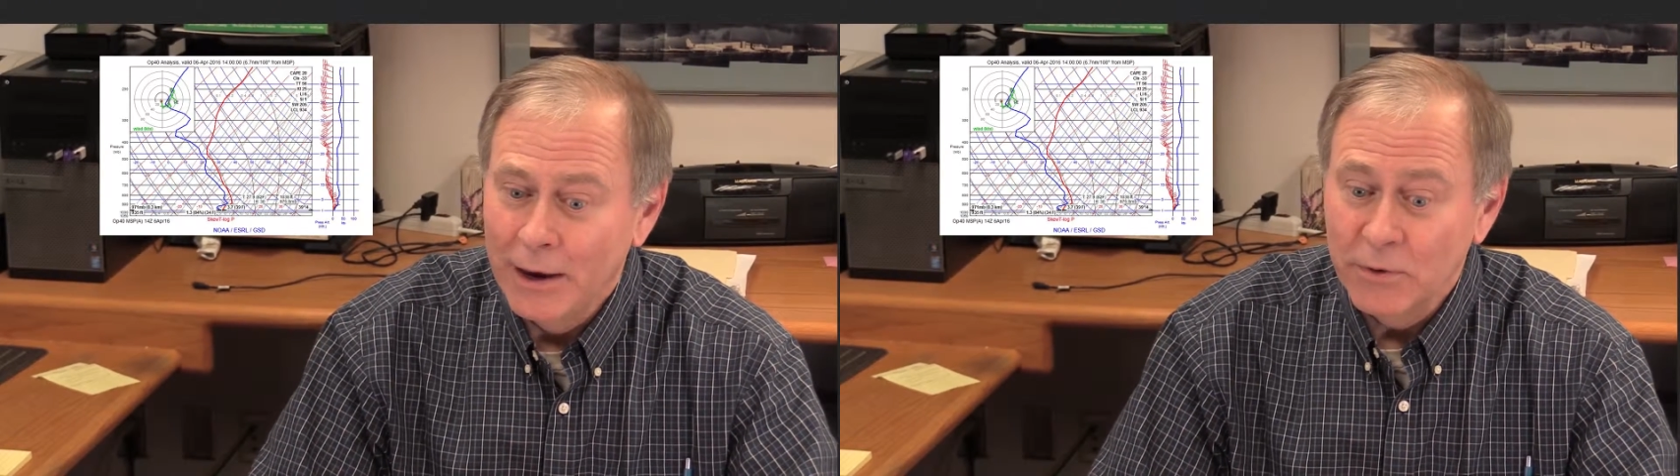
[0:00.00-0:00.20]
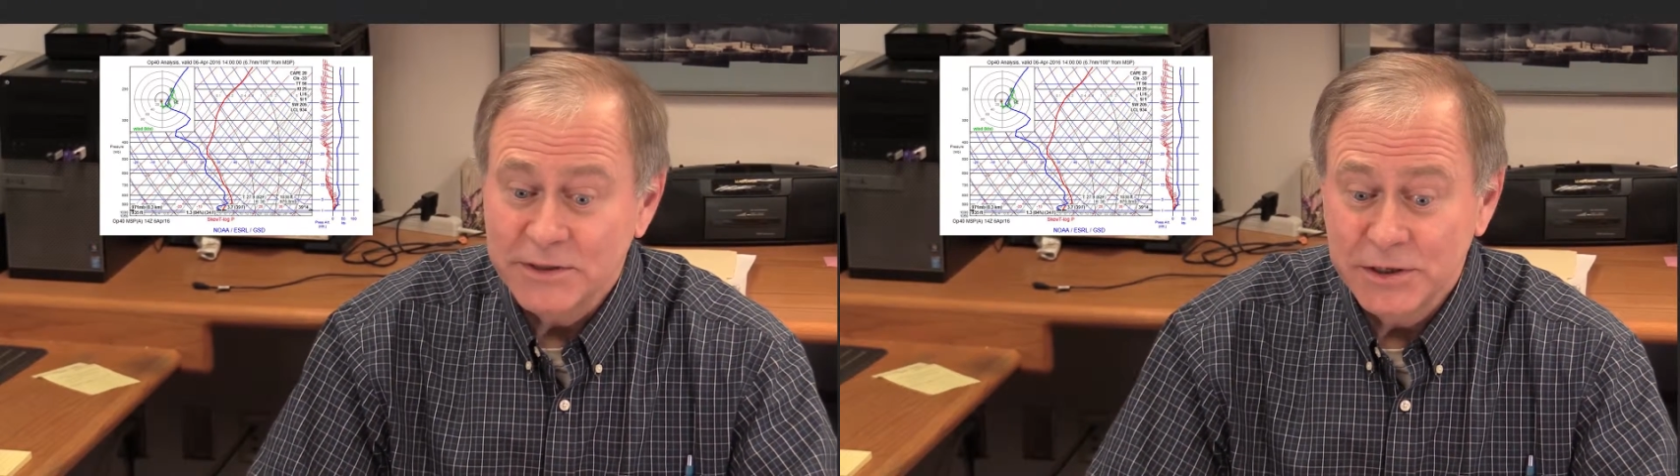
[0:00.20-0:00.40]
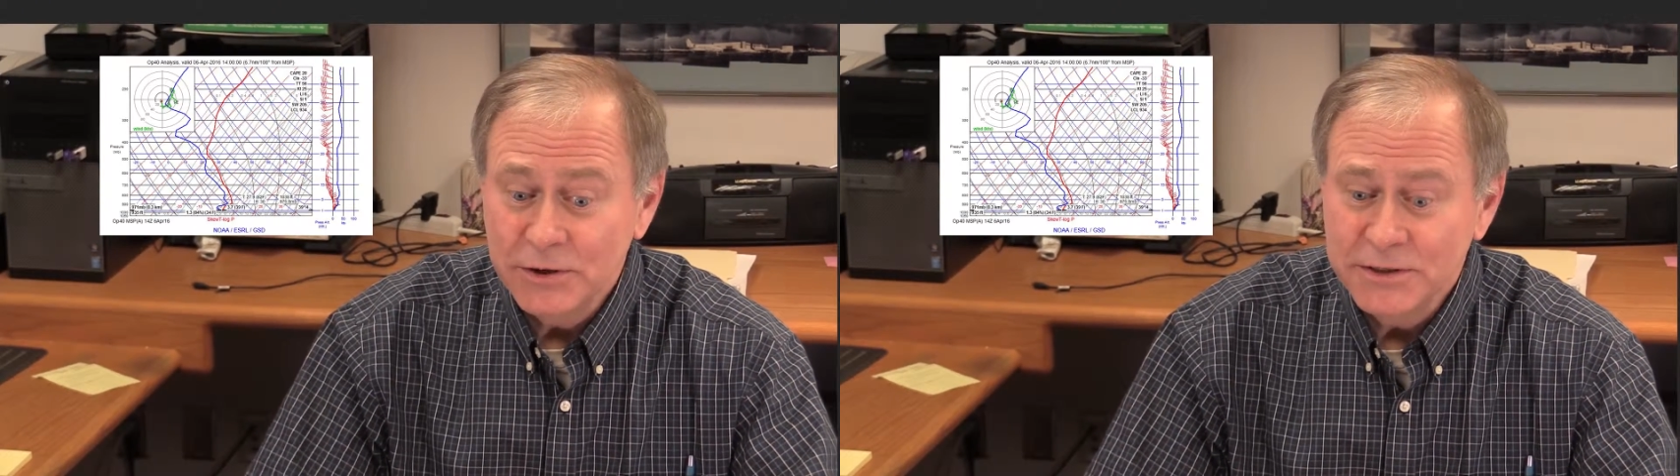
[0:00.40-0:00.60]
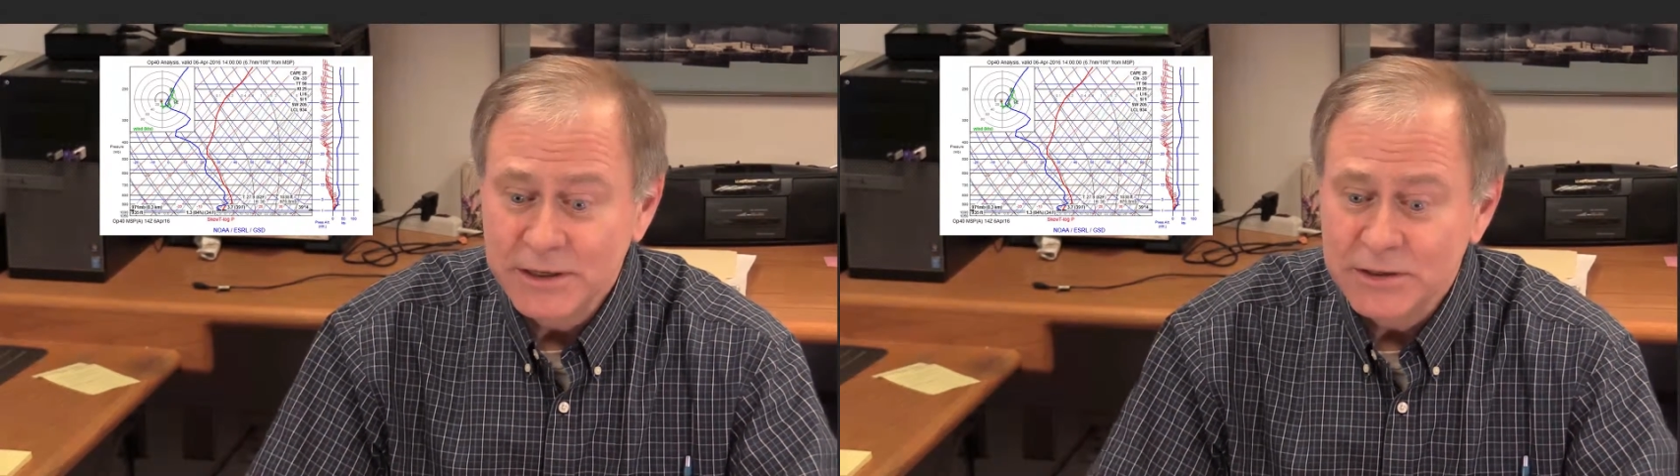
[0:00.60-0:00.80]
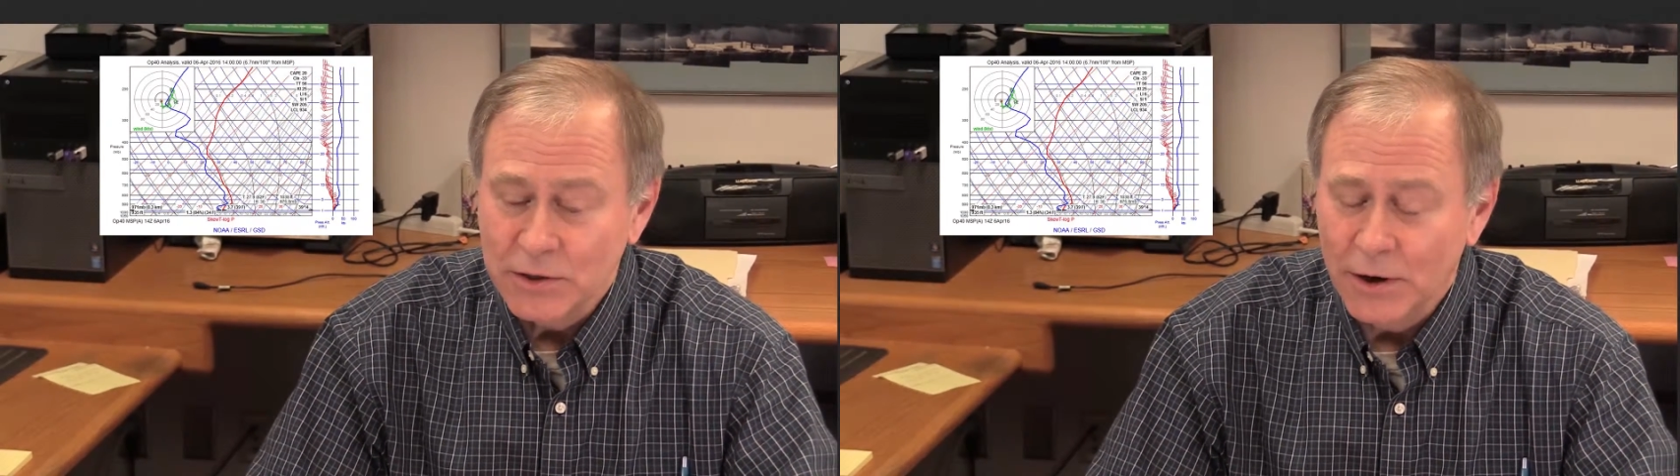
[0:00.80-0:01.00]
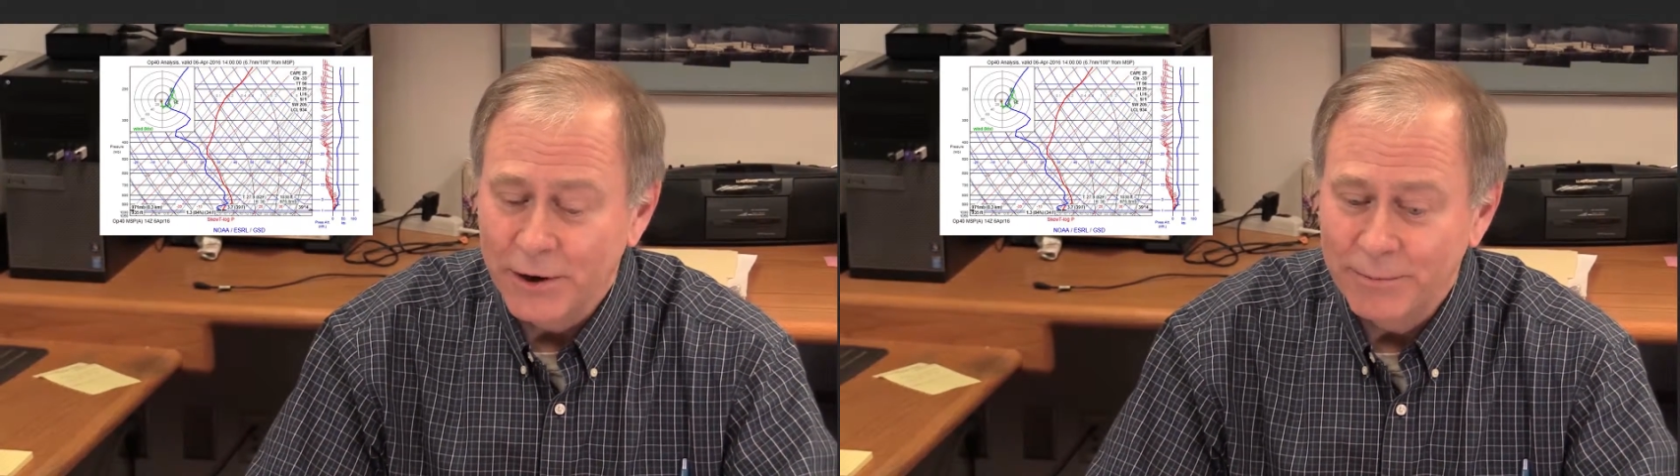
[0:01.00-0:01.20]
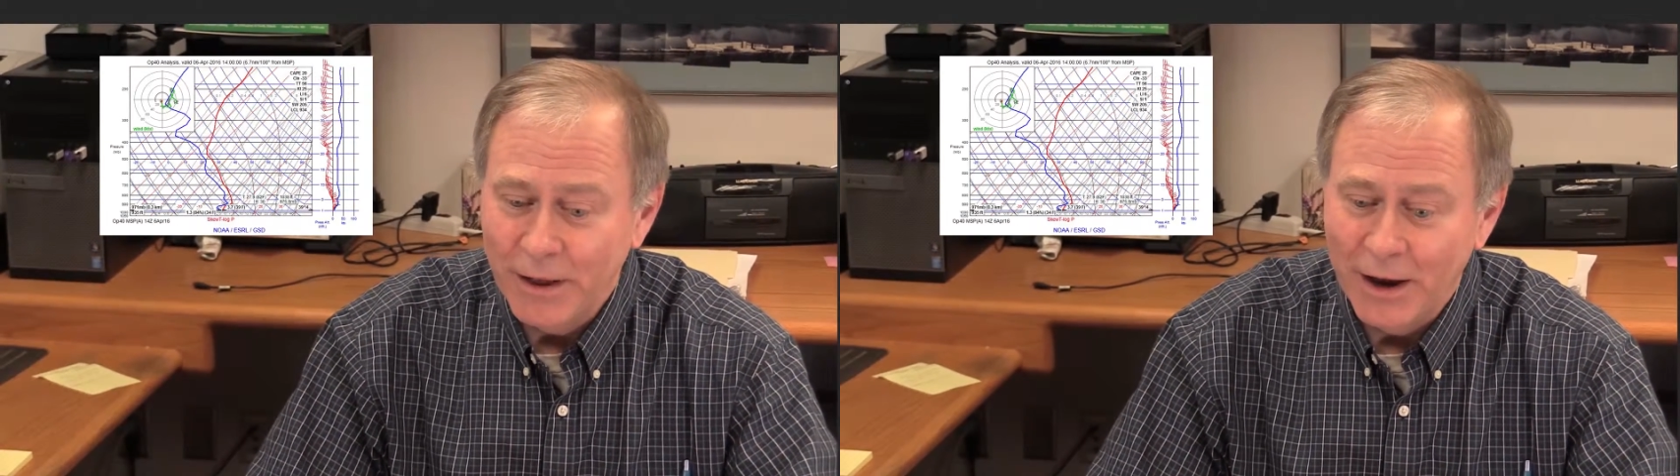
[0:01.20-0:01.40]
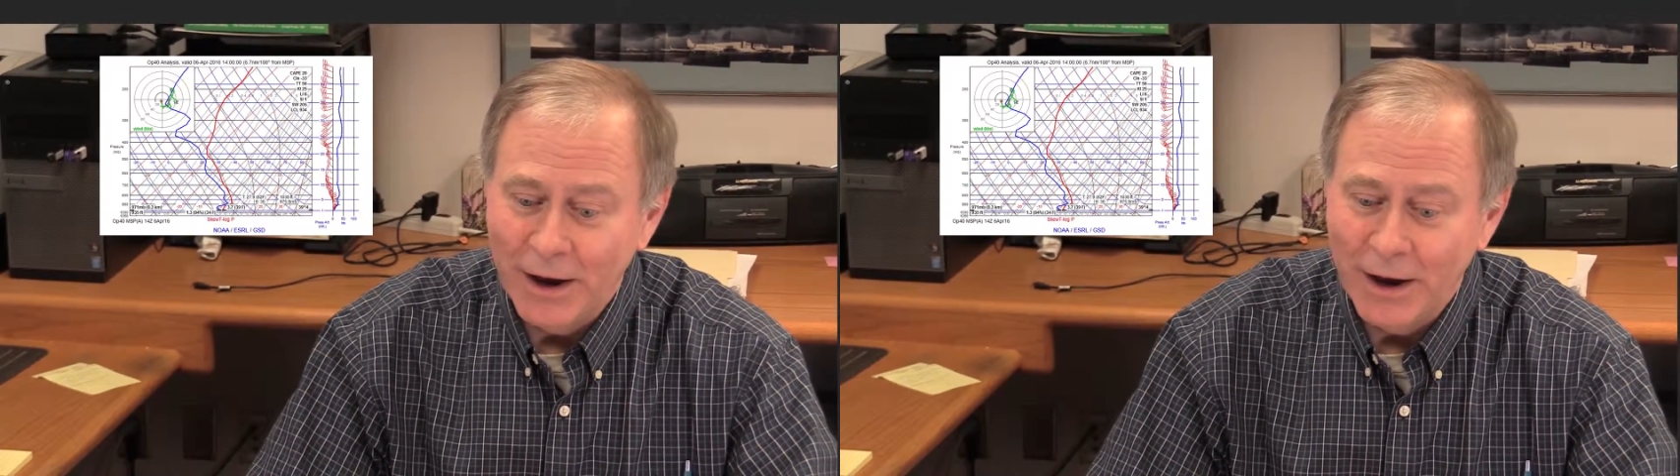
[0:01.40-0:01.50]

And what SKU-Ts are,